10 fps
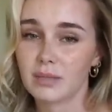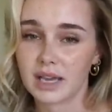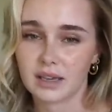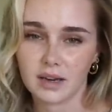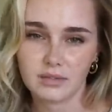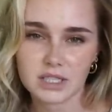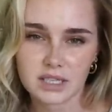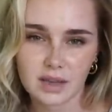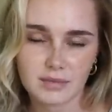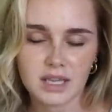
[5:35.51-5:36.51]
back in every
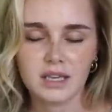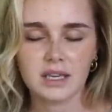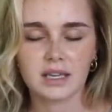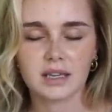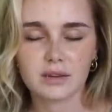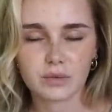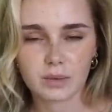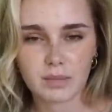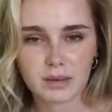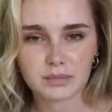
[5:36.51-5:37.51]
time. It like
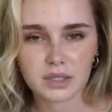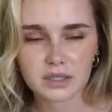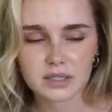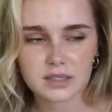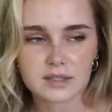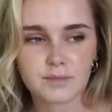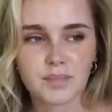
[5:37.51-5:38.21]
remembers.